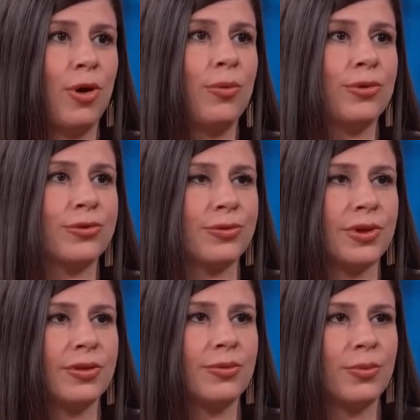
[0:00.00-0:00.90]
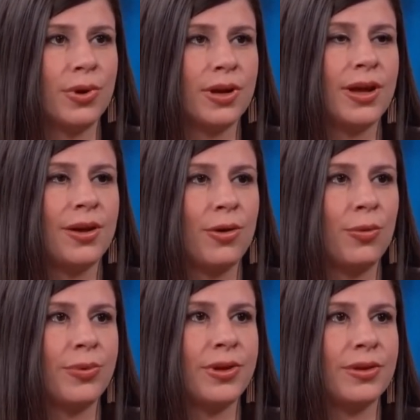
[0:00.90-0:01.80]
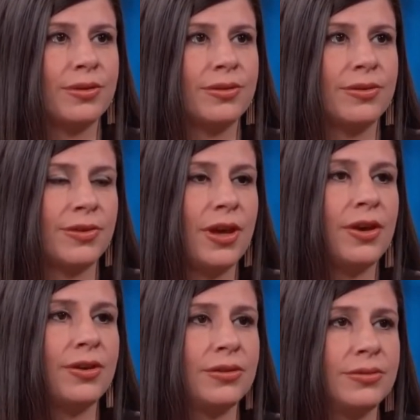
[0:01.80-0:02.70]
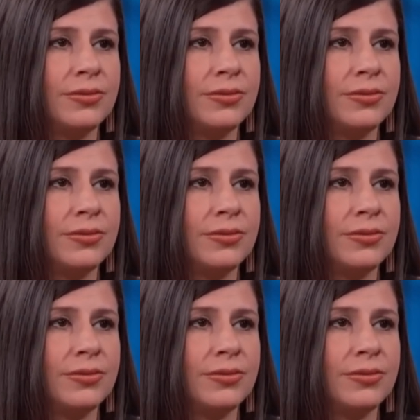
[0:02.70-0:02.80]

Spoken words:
almost with one eye open, scared.